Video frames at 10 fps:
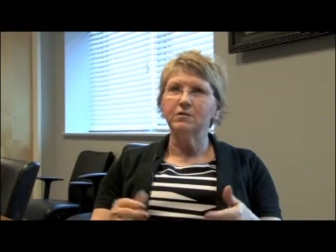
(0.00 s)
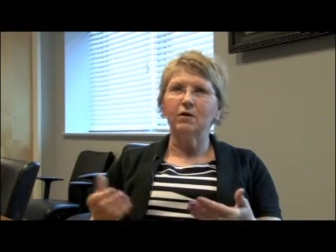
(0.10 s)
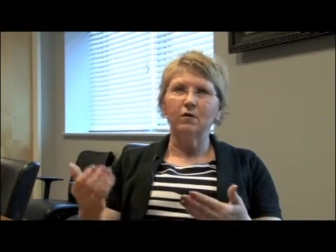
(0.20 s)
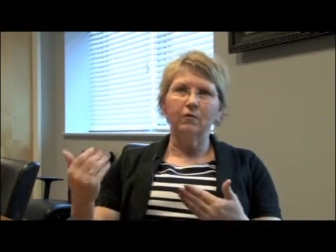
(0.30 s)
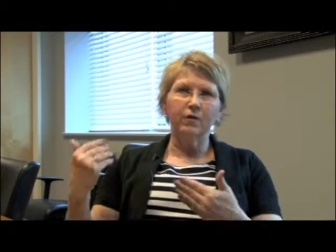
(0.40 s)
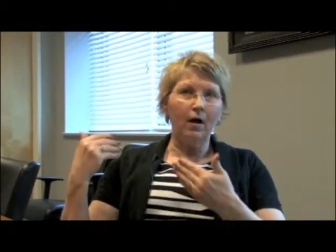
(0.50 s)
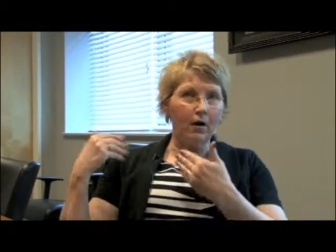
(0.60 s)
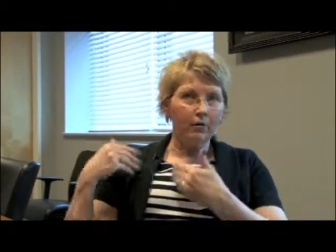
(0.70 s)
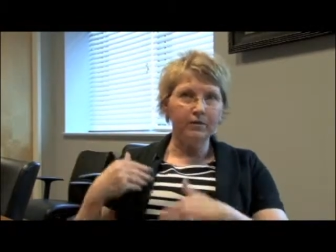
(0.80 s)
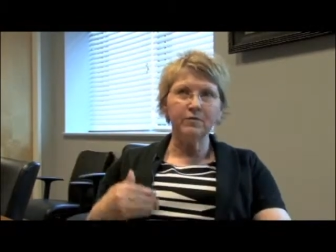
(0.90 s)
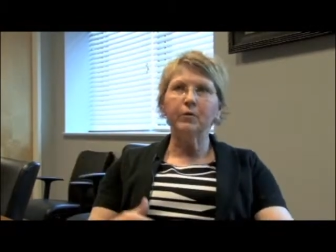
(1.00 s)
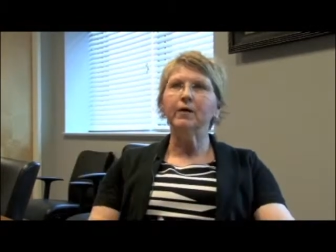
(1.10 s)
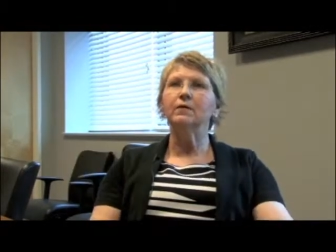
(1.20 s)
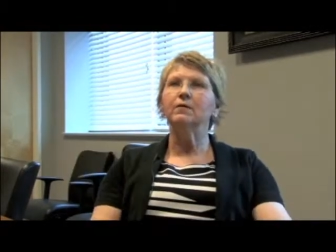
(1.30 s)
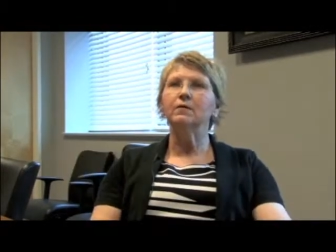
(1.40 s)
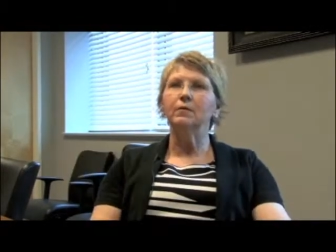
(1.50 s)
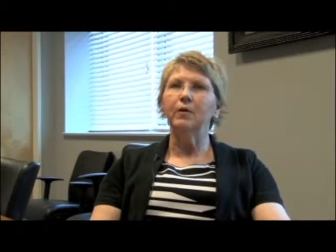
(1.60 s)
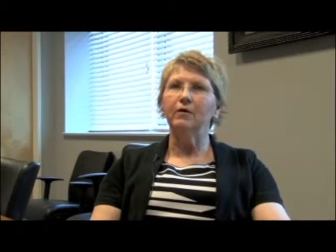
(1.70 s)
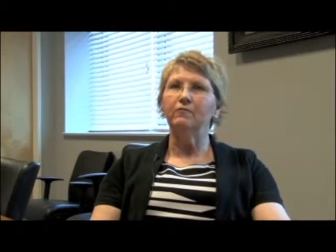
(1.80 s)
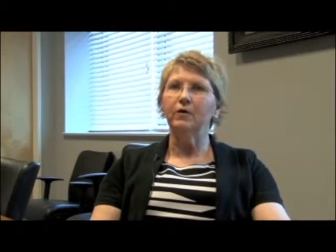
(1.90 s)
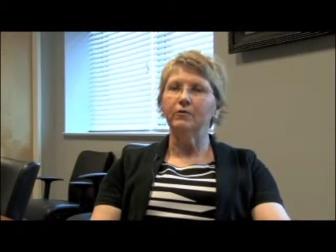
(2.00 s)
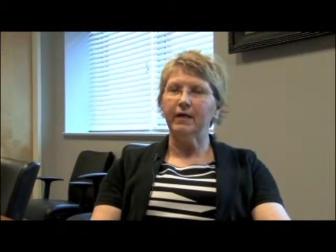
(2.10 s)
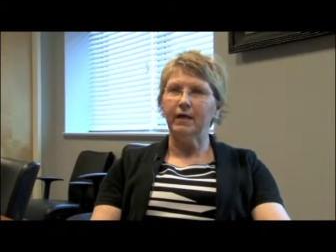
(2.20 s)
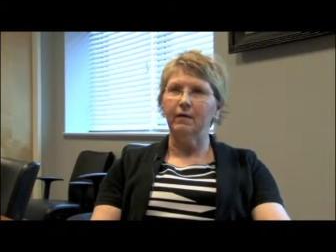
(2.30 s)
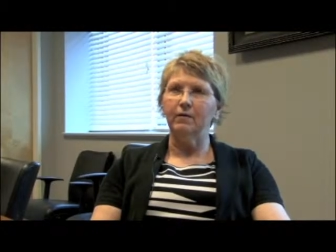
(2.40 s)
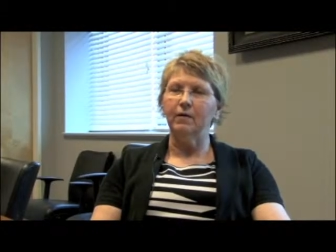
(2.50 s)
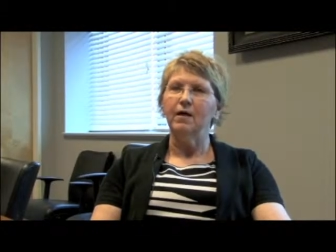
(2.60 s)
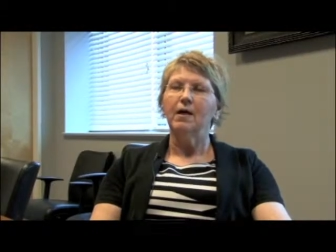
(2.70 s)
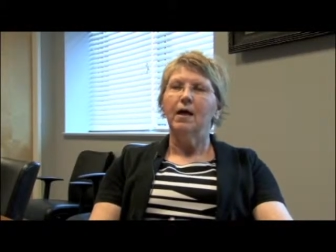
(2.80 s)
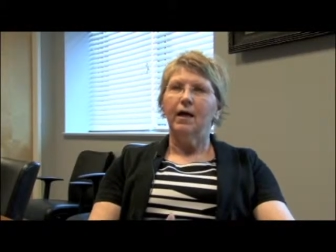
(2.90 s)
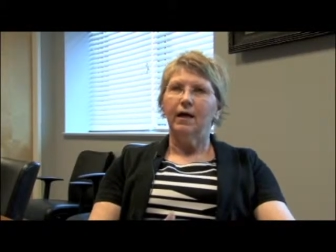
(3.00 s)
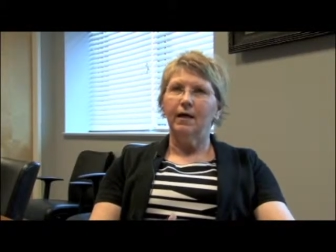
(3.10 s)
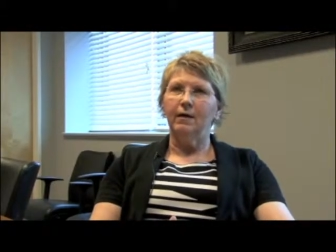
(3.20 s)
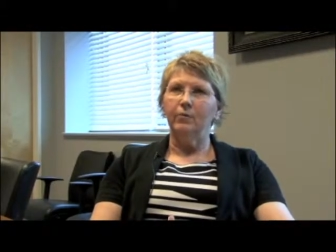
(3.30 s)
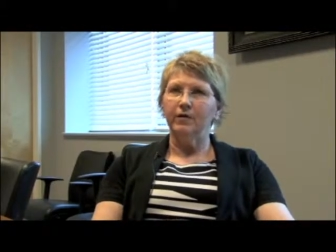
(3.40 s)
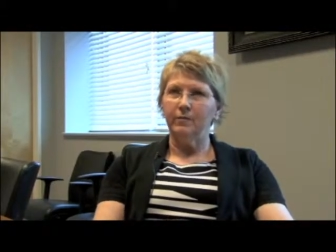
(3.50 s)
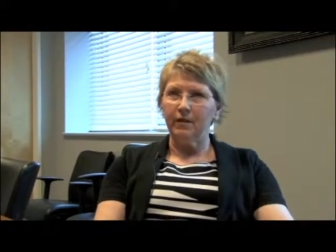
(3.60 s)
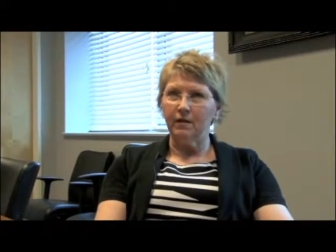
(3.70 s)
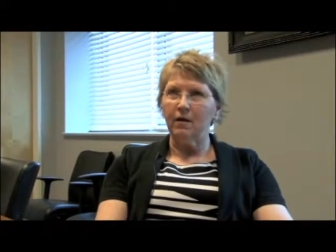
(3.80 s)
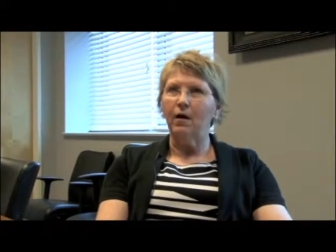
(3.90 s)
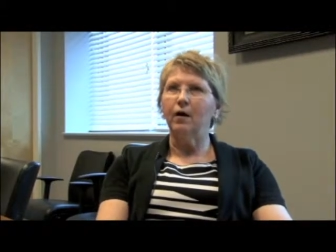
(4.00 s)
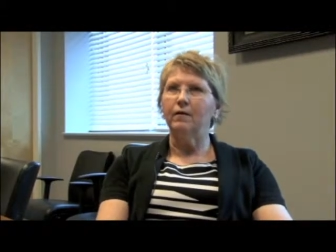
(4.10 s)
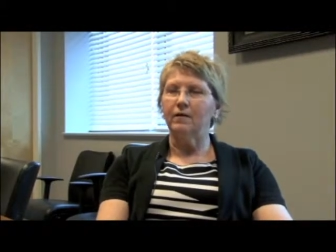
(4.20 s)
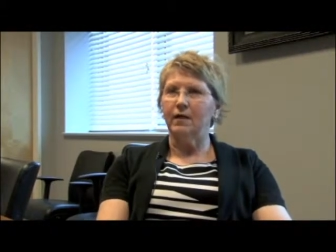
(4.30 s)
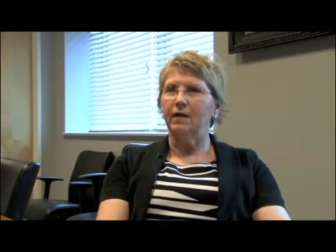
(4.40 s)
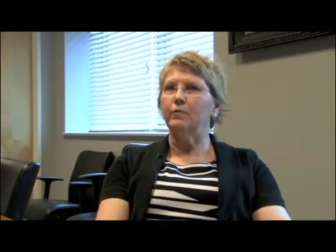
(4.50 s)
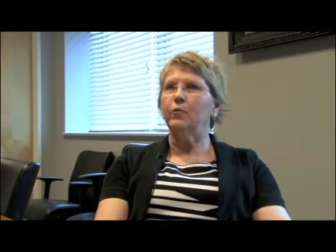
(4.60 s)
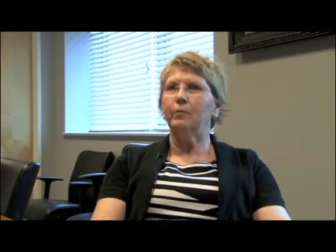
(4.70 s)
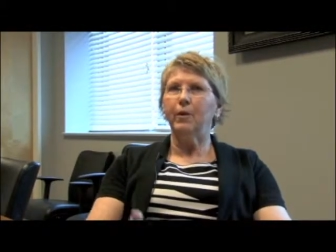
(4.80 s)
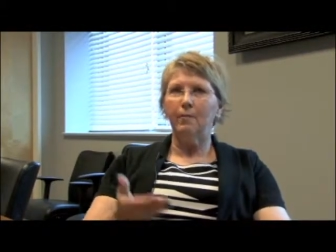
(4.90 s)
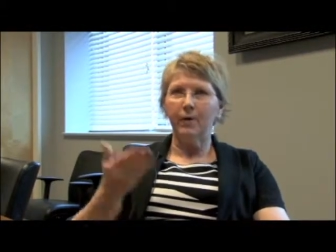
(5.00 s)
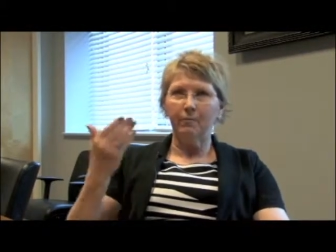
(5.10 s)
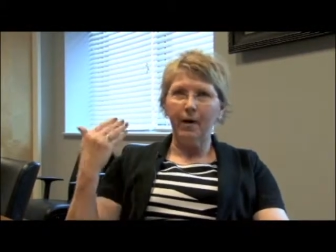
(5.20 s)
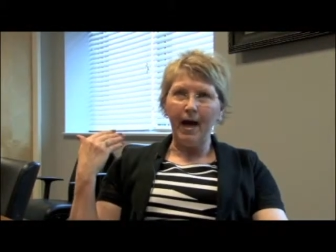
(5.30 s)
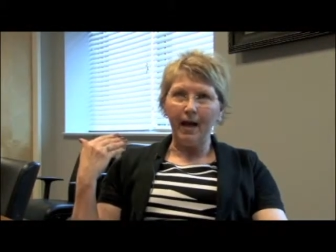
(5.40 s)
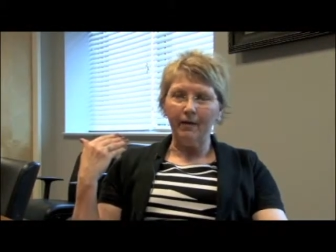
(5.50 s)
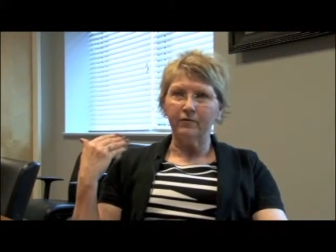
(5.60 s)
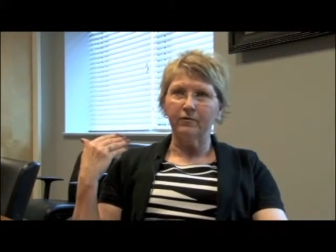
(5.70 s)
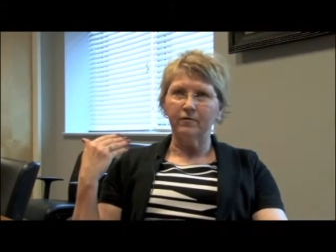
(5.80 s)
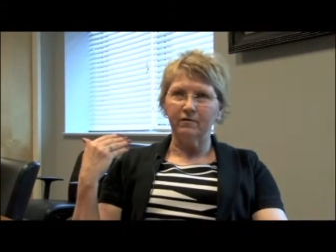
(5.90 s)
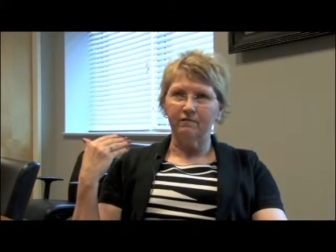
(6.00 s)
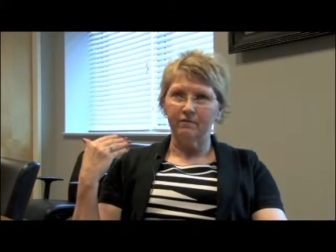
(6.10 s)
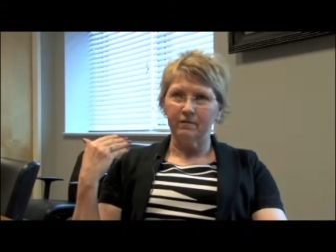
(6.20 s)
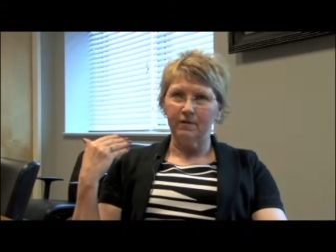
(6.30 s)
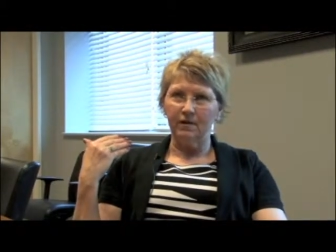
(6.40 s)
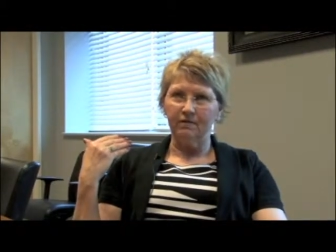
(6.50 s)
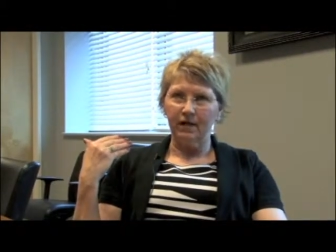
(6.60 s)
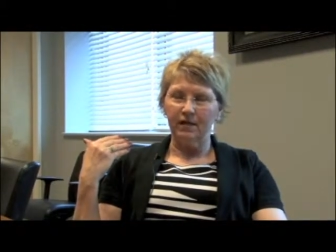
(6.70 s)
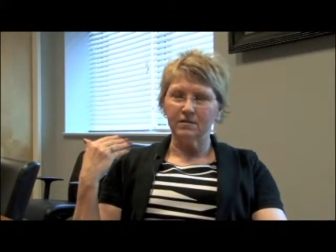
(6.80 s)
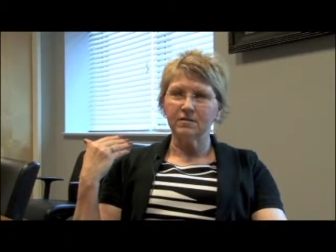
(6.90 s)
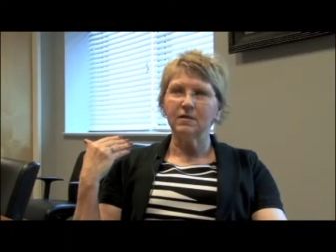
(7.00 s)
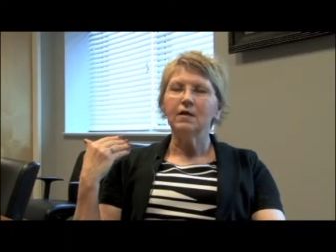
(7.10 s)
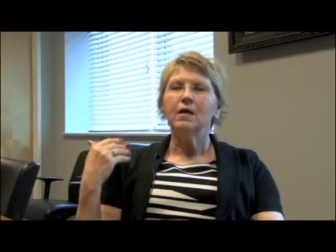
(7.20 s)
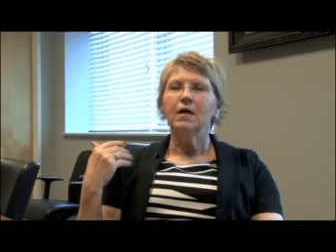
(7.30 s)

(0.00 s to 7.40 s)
So the arteries bring the blood flow down, and with the beat of the heart, then we pump it back through the, the veins.